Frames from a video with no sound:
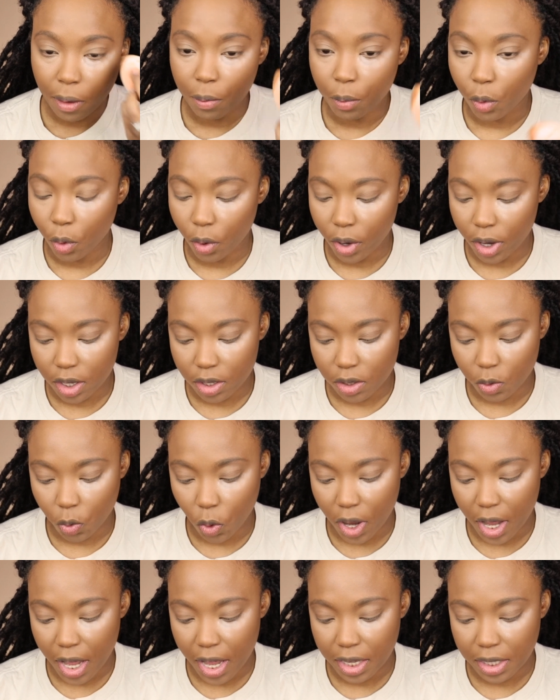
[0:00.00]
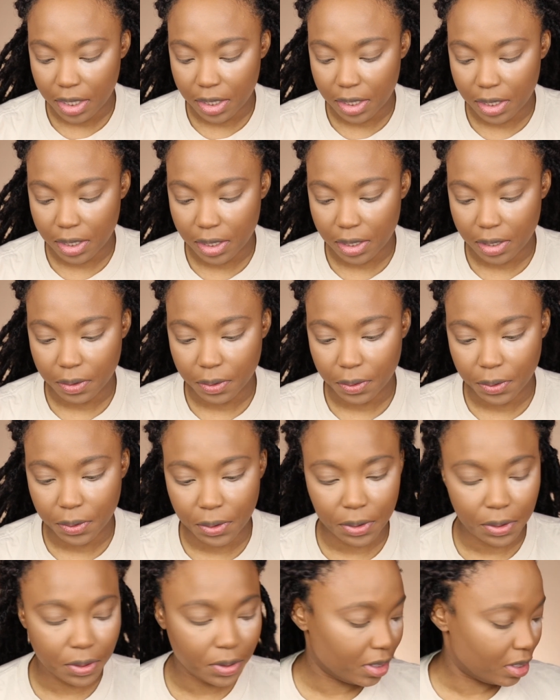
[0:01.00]
Boy, this white.
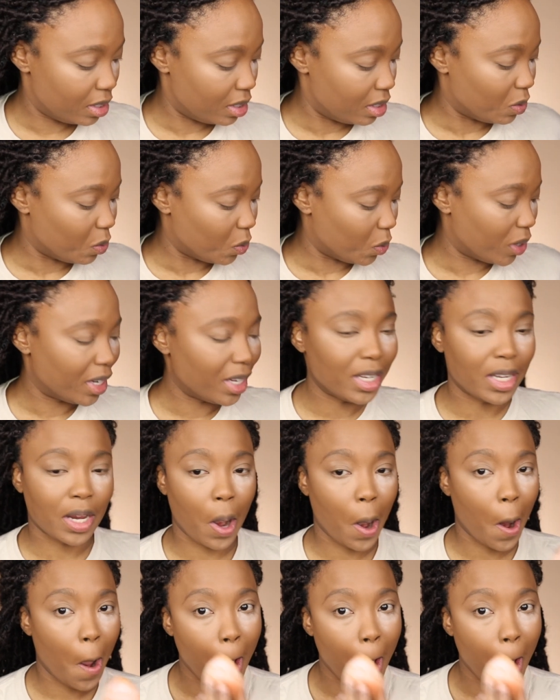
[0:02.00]
Ooh, this is white.